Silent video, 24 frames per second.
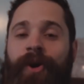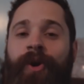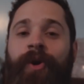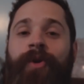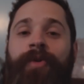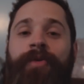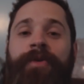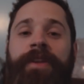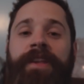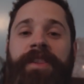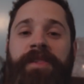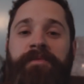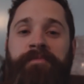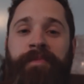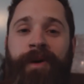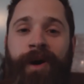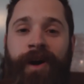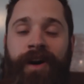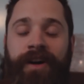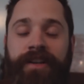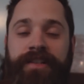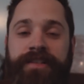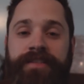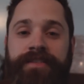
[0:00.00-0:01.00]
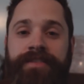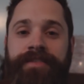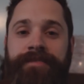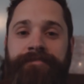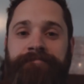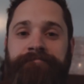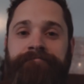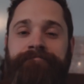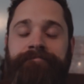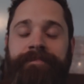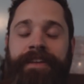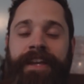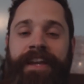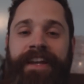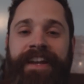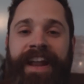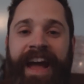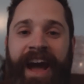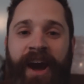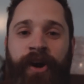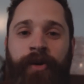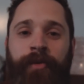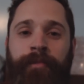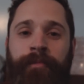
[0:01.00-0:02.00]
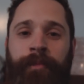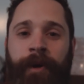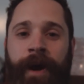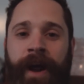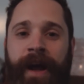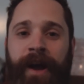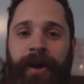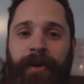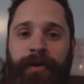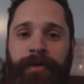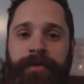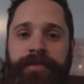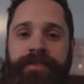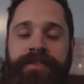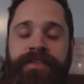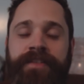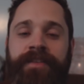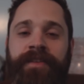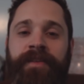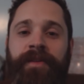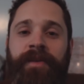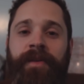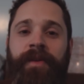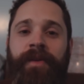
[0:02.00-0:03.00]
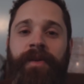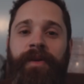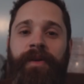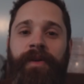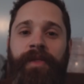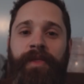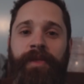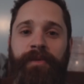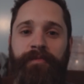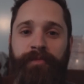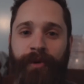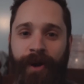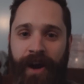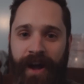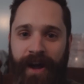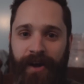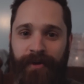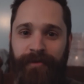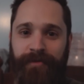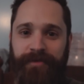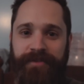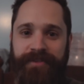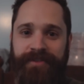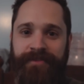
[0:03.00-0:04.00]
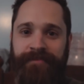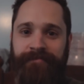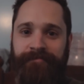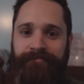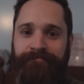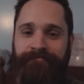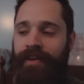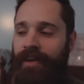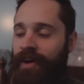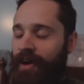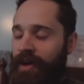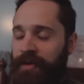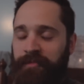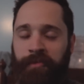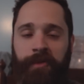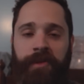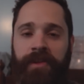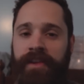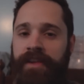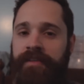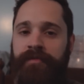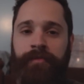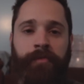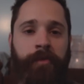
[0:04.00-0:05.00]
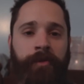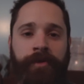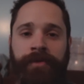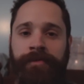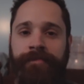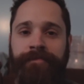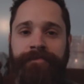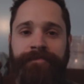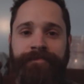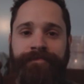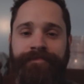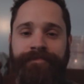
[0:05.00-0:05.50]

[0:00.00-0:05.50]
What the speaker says: Only the Bucs can out-Browns the Browns. Unbelievable.